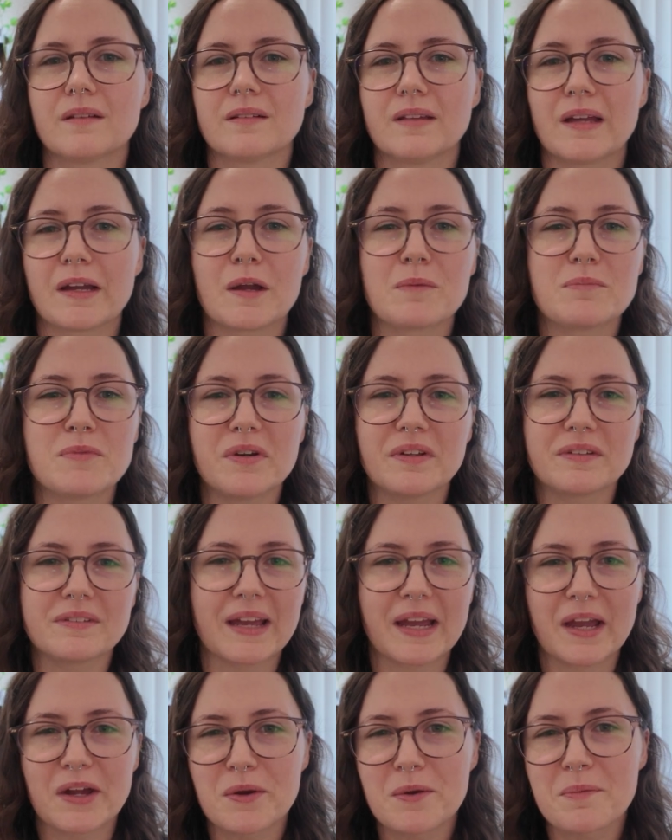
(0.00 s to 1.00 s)
Like, I'm not,
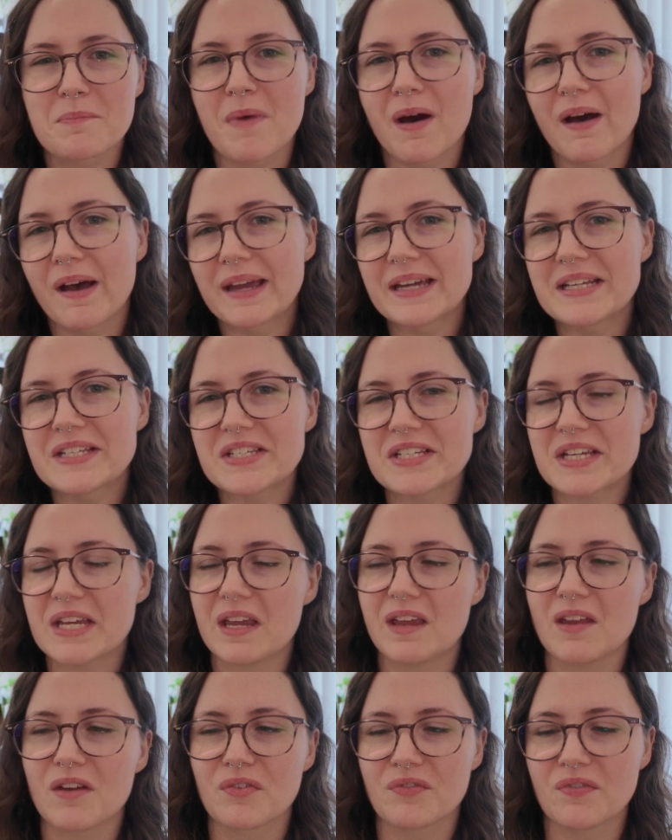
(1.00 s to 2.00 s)
like, I don't mind
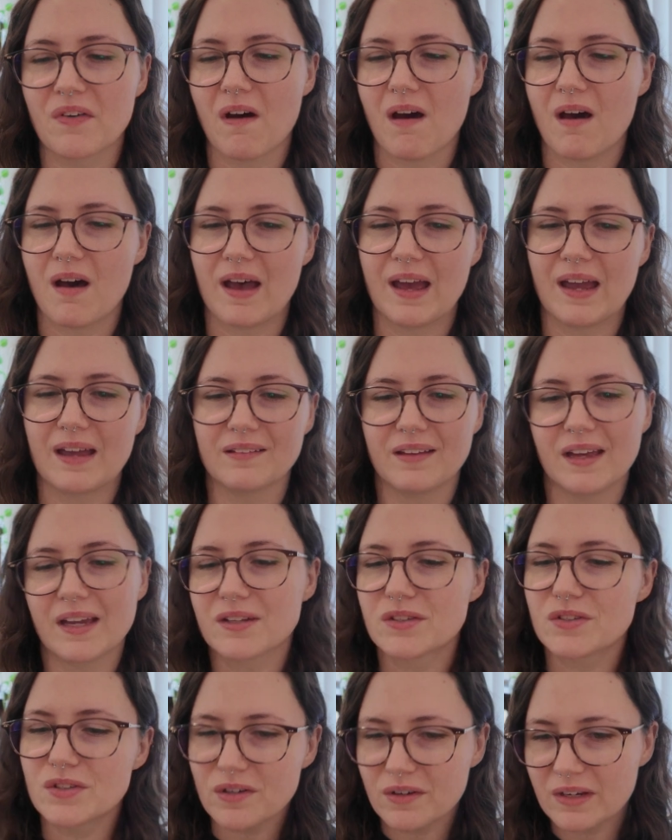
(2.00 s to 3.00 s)
if I
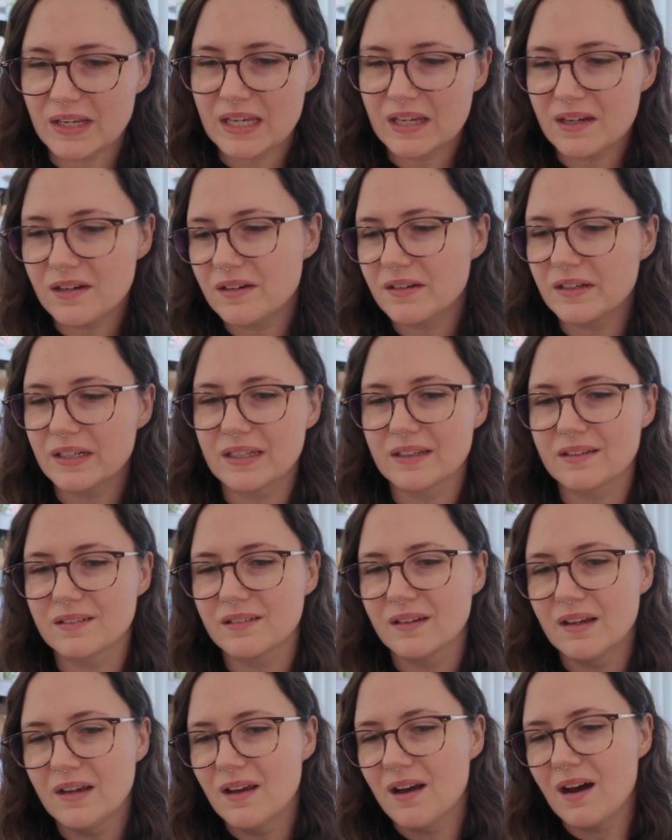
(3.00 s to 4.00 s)
like dog ear
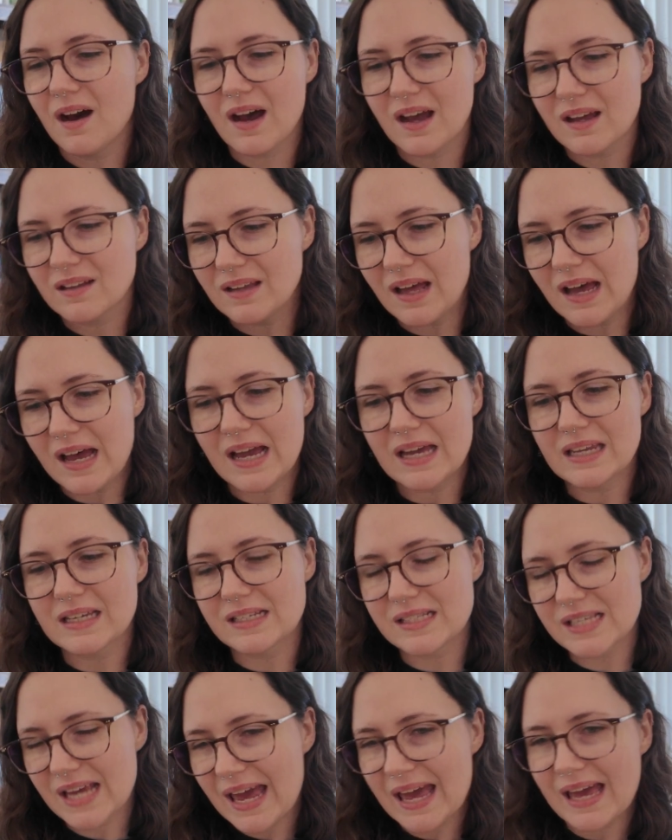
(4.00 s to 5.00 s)
and highlight
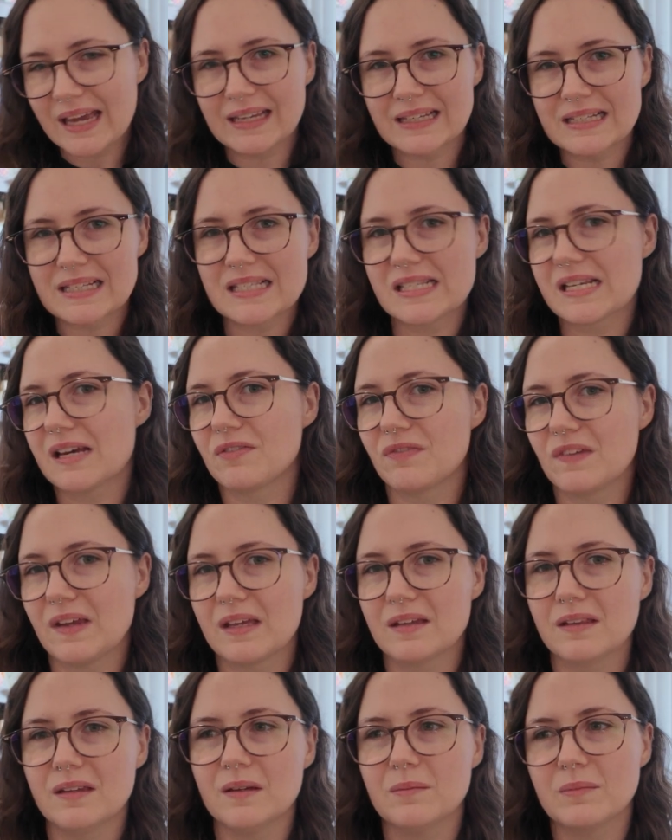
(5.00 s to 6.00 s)
and tag and stuff
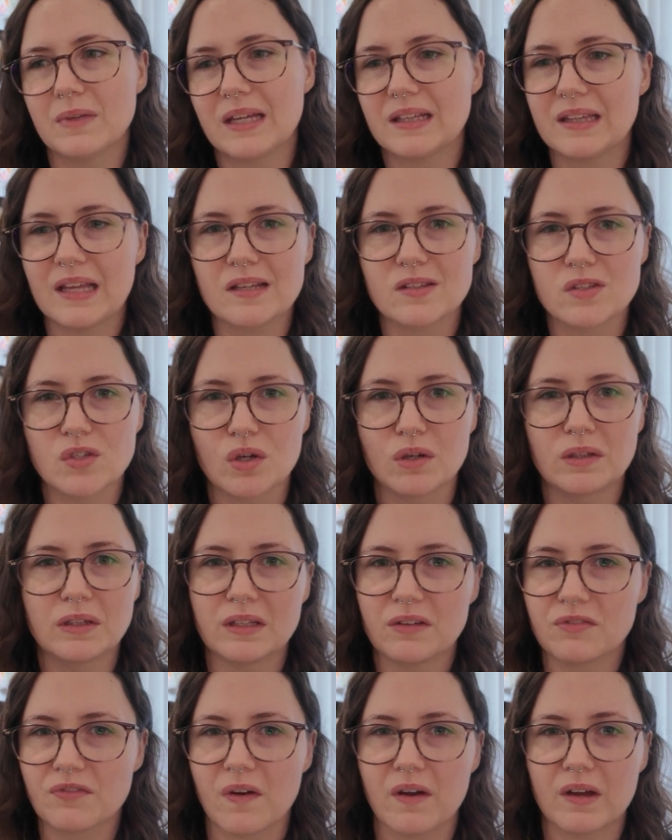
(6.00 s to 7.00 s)
in them. Like, that's
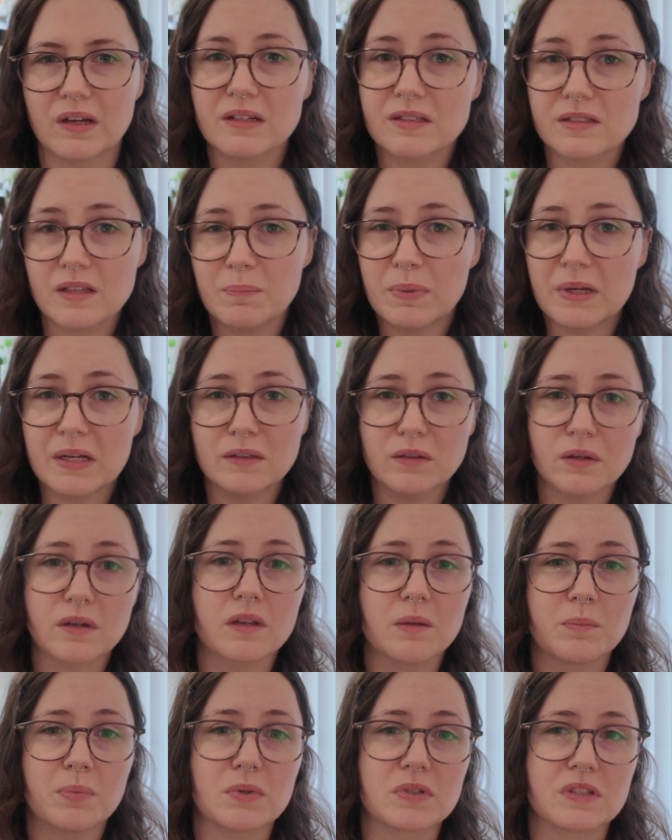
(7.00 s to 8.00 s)
totally fine, because I pick a lot
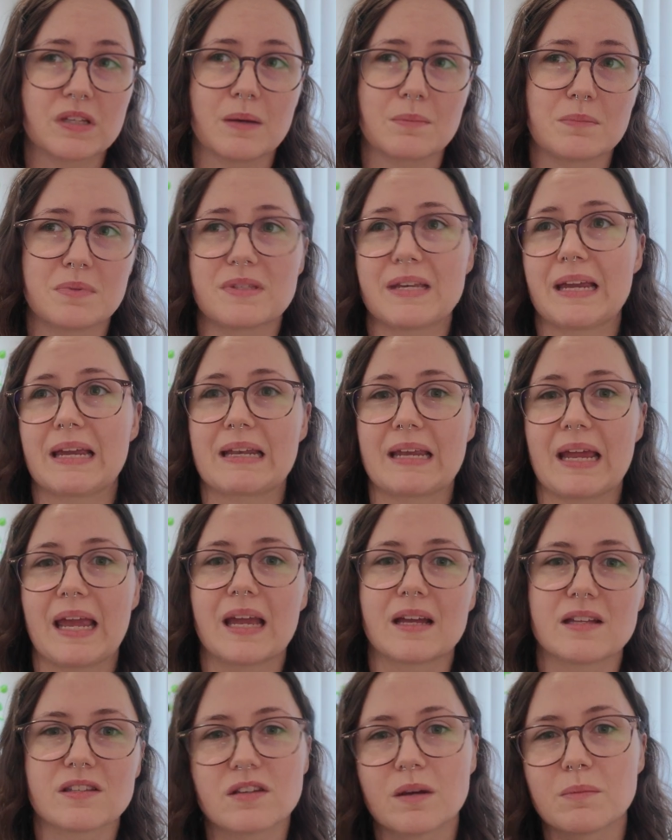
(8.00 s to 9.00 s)
of the books up
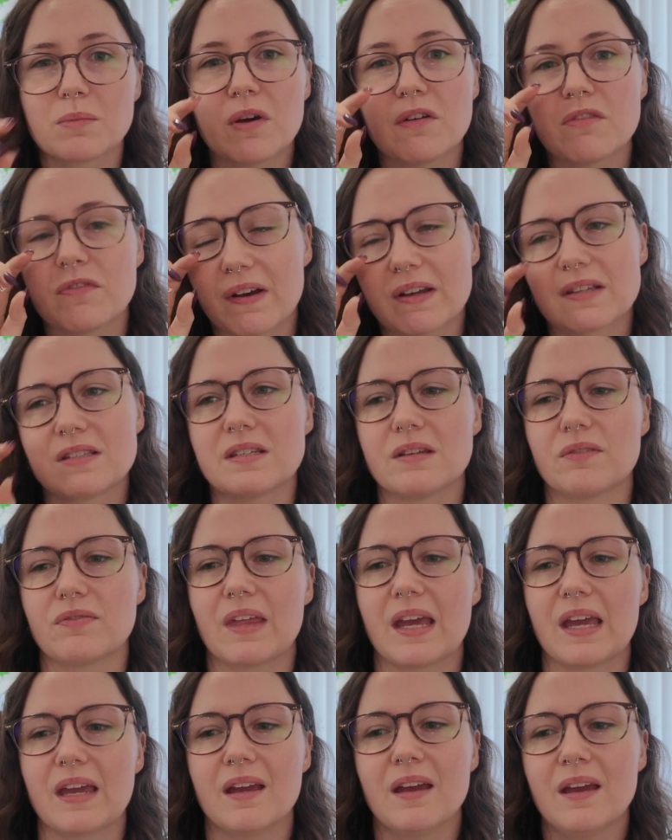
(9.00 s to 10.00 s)
secondhand. So I'm not fussed if
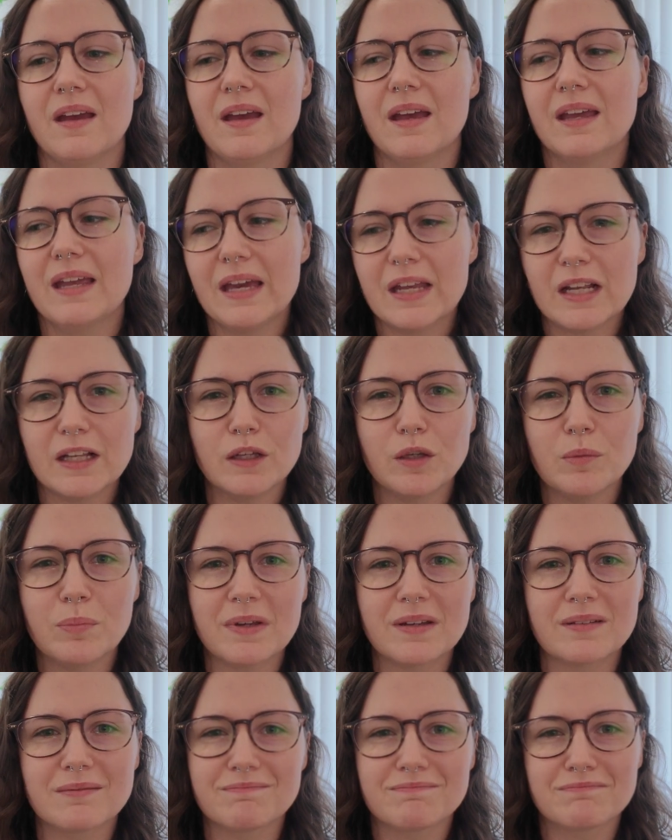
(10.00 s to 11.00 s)
they get a little
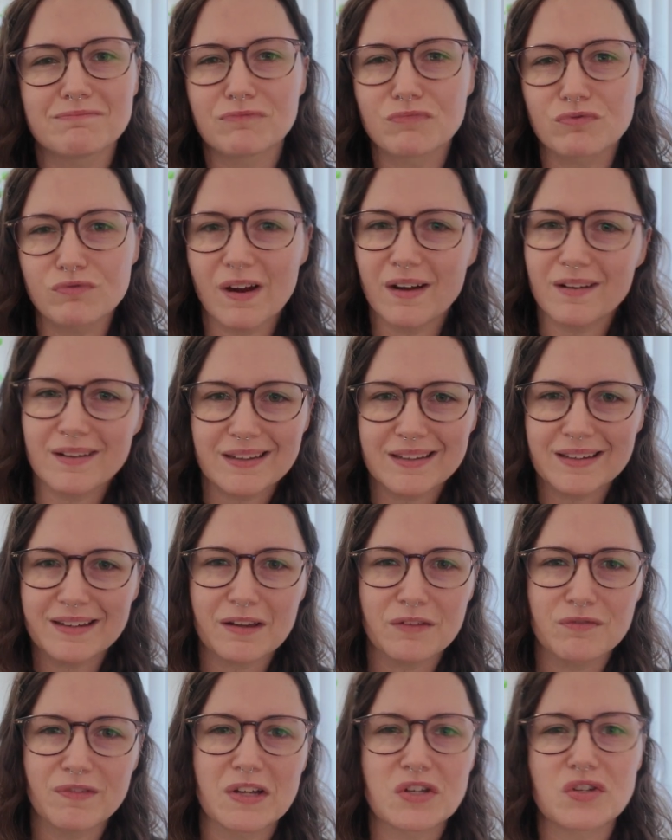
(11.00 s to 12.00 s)
bit rugged
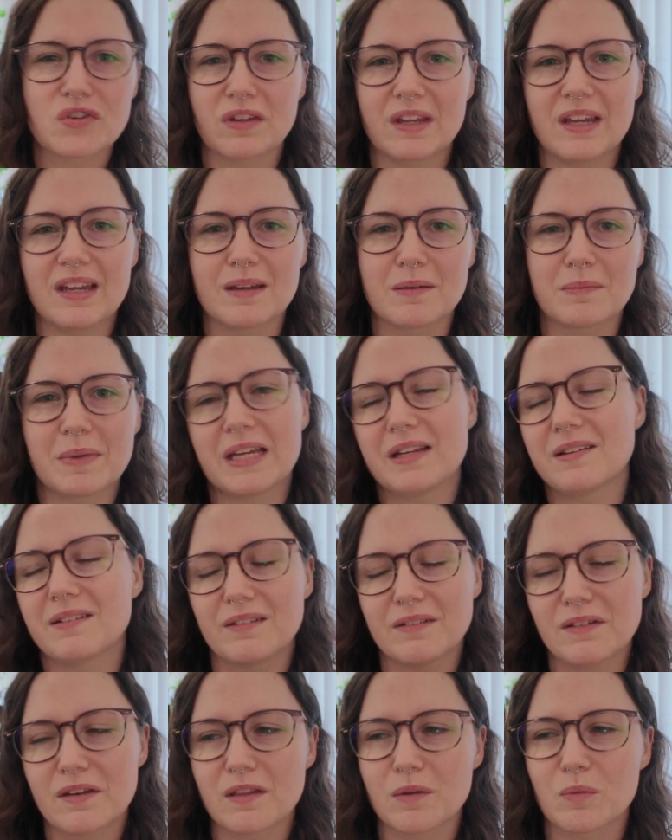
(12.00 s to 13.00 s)
eventually. I mean,
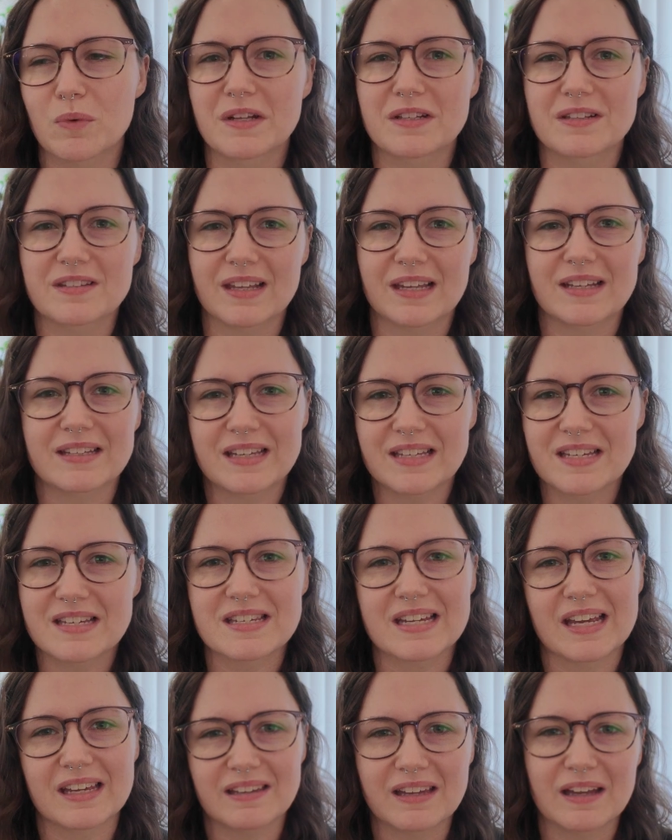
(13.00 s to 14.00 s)
a lot of the ones, like, they tend
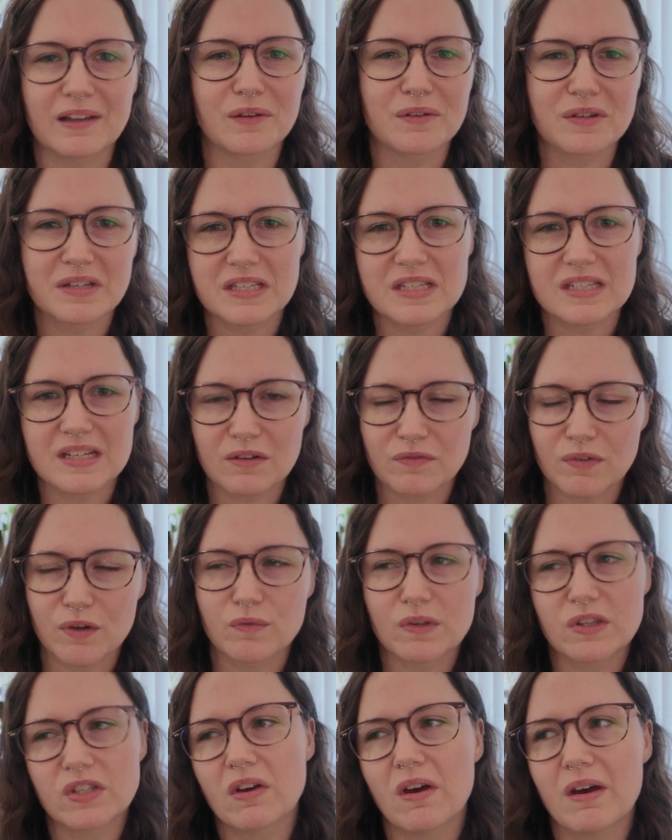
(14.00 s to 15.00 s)
to get yellowed and stuff
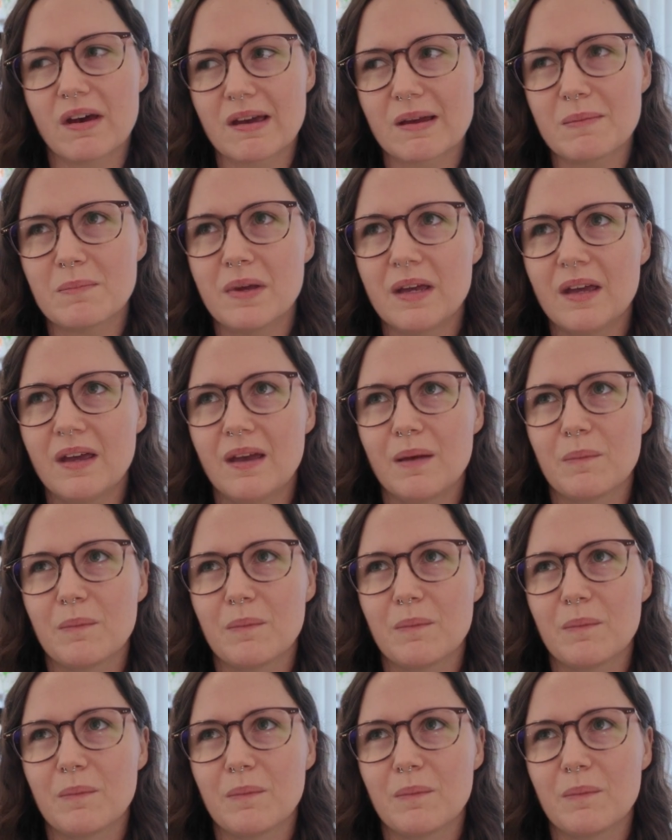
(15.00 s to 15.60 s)
over time.